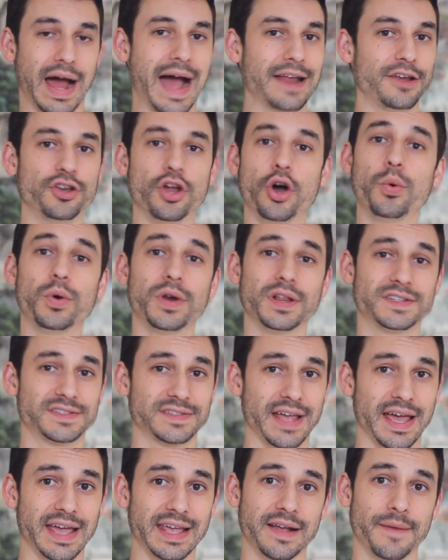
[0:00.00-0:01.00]
I know what
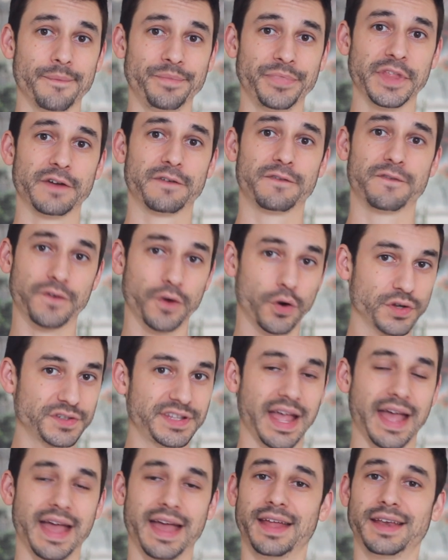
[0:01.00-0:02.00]
it's like
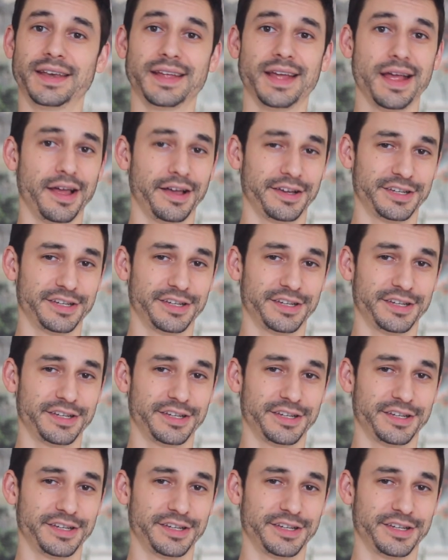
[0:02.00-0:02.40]
firsthand,